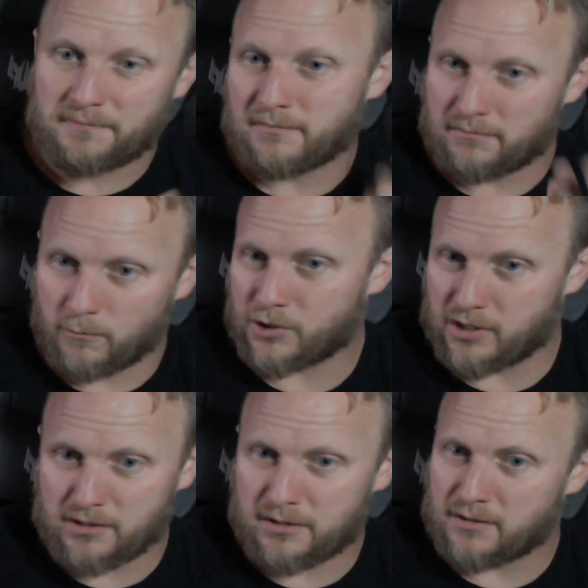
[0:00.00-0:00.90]
which
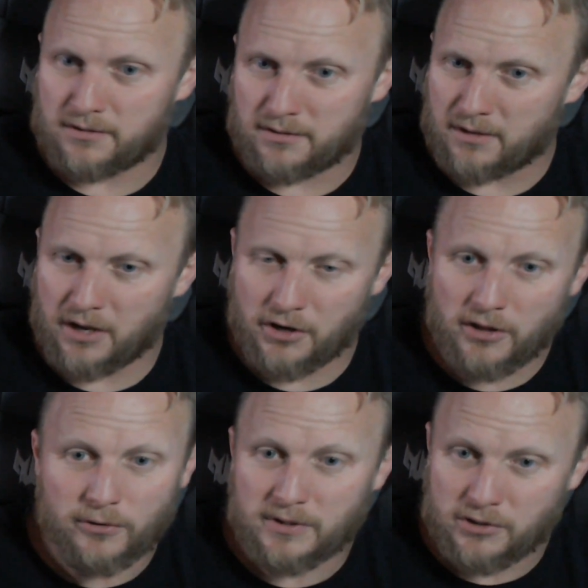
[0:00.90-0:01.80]
is
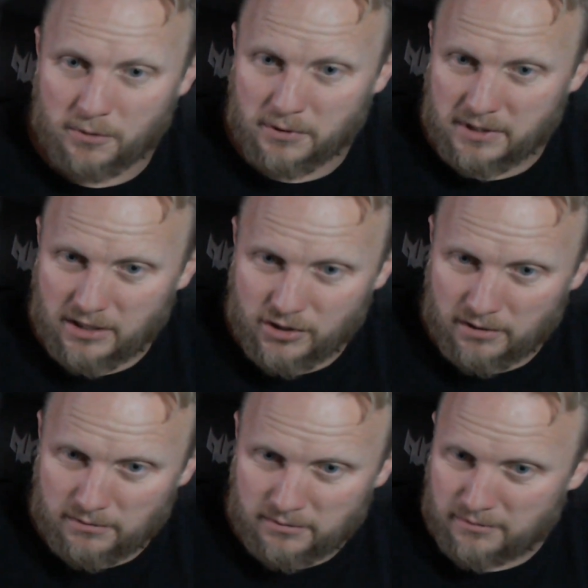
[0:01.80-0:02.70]
another interpretation.
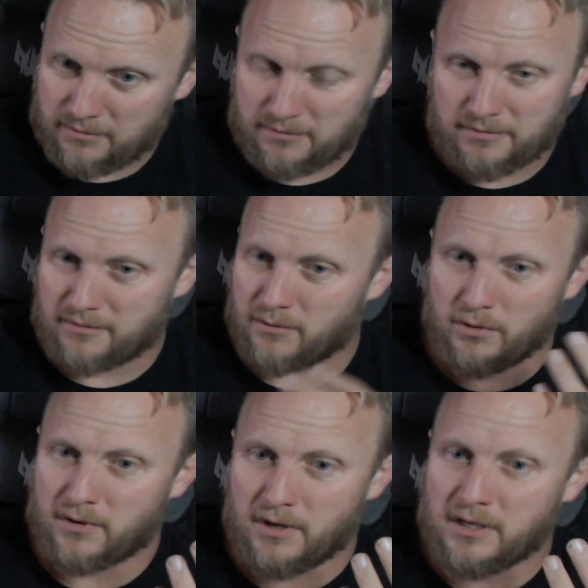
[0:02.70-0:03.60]

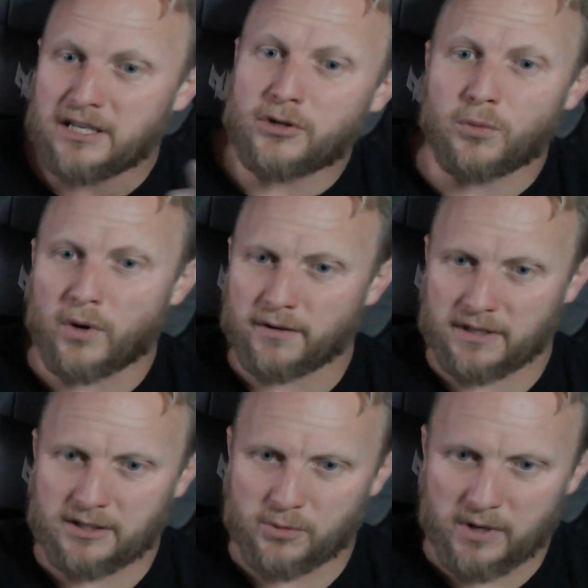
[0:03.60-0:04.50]
Neither one of
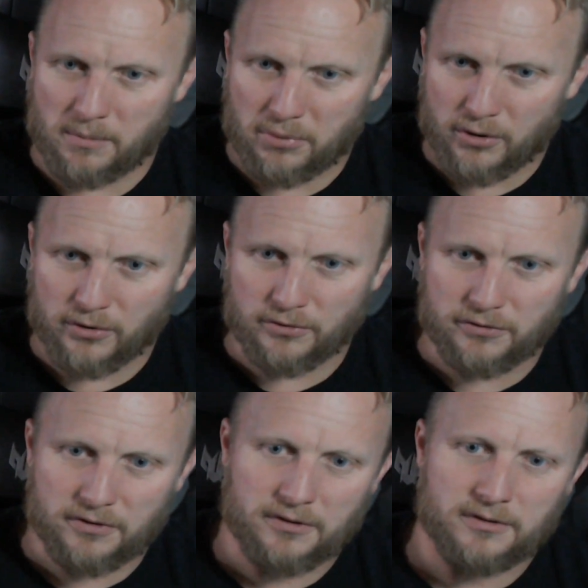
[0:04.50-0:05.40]
these we can prove,
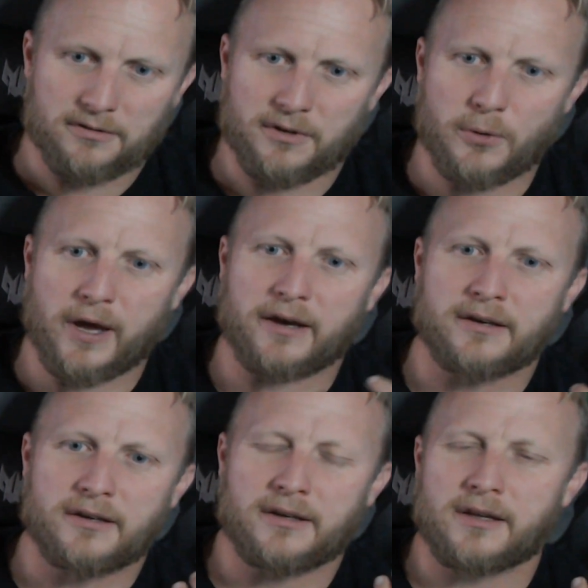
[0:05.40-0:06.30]
okay?
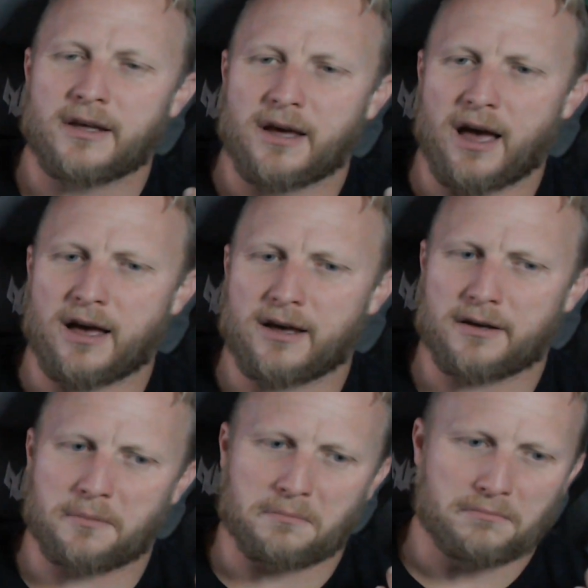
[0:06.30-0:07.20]

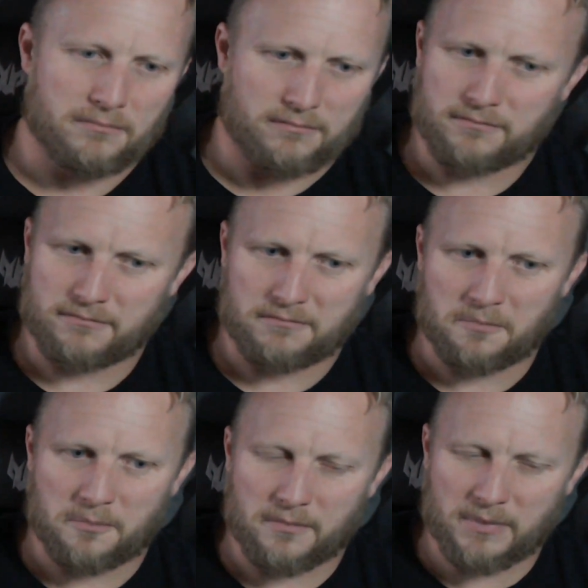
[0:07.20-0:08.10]

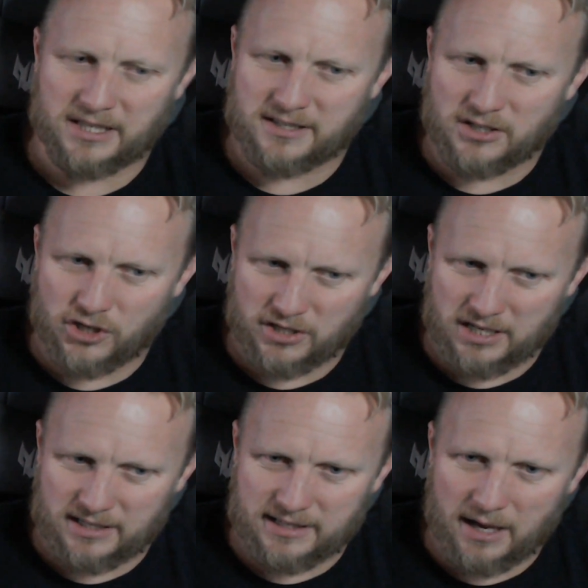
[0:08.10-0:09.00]
But this is just an
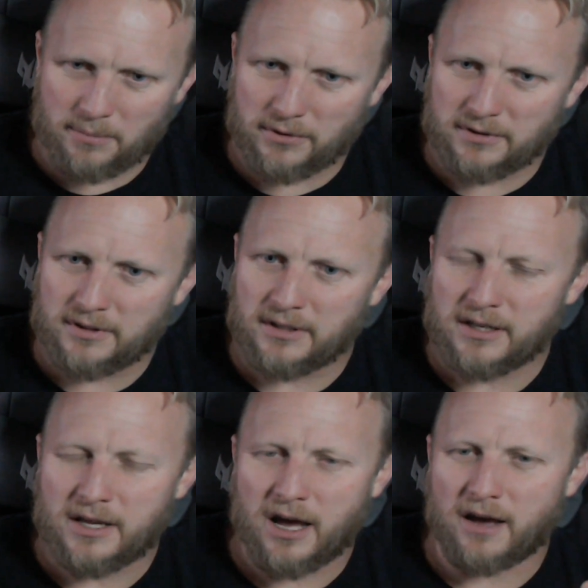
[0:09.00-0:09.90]
example
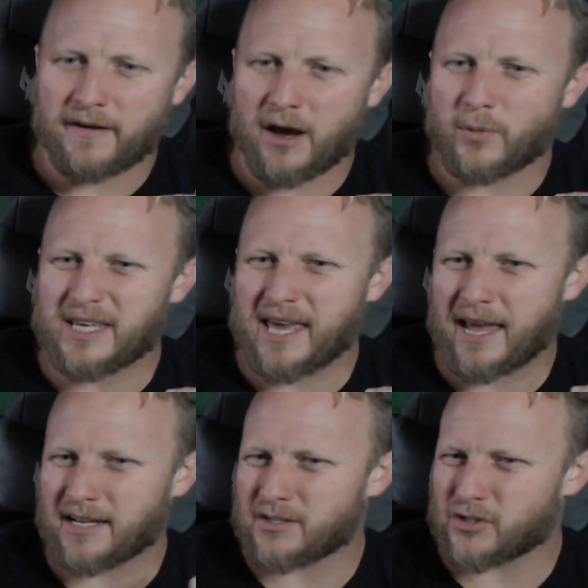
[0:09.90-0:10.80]
of how we
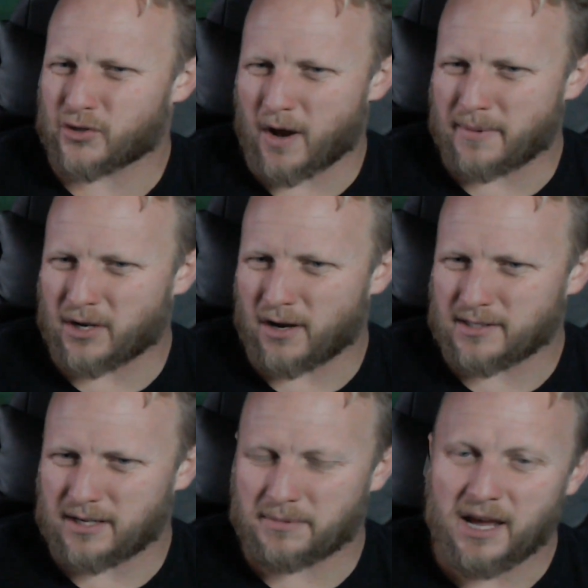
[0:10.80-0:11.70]
can't describe a
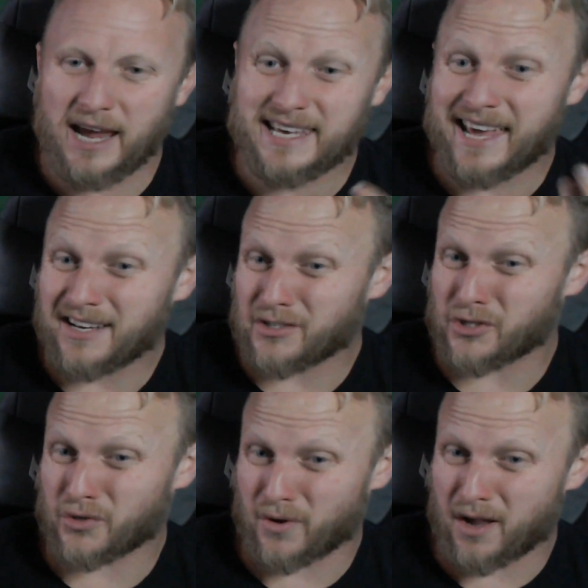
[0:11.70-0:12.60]
concept. I can't
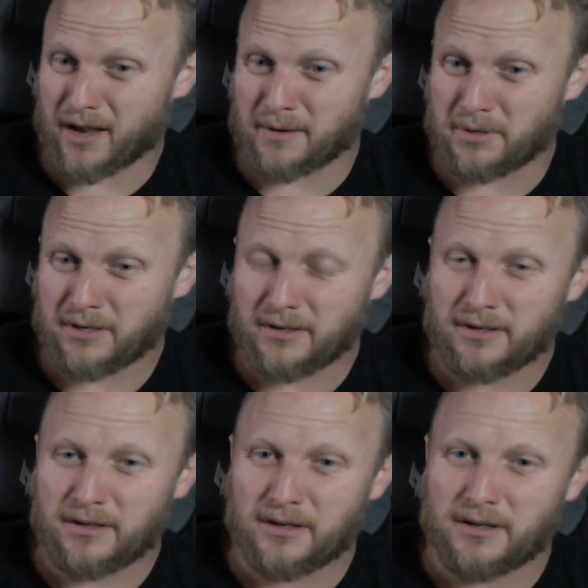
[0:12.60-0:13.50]
describe
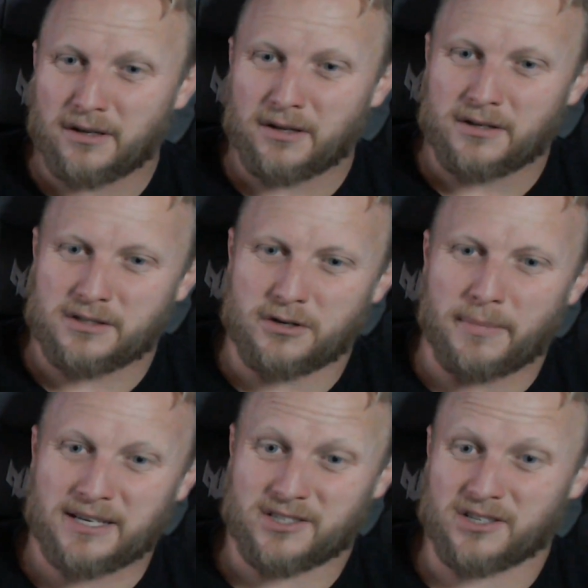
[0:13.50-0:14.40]
to my
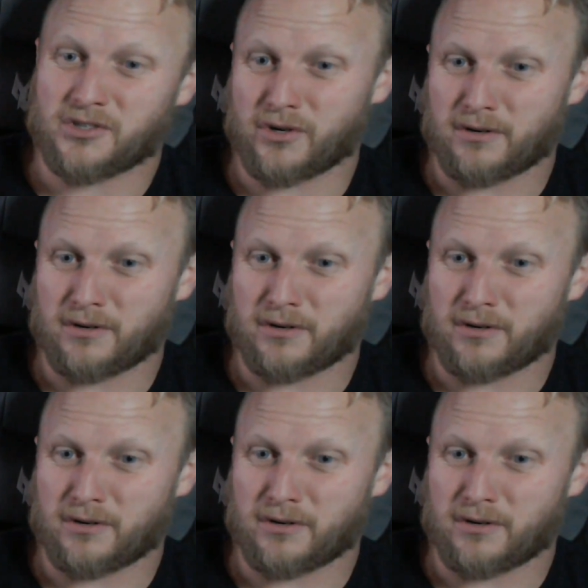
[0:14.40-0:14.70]
sister